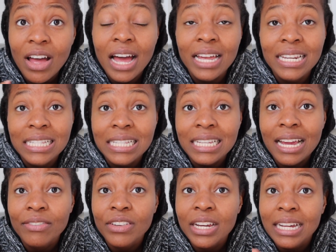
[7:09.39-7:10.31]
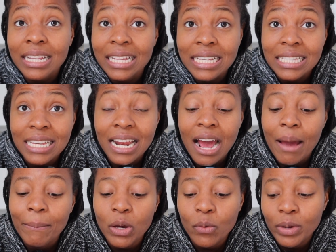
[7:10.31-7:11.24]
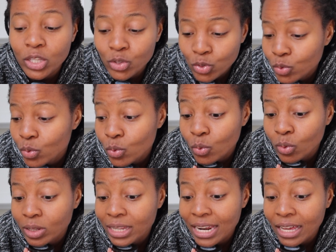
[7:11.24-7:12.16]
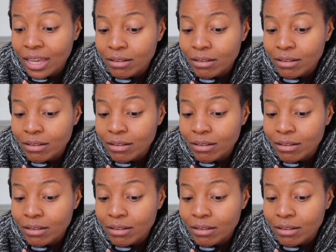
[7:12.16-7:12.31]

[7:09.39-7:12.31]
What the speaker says: Honestly, after I glaze it, I'm going to let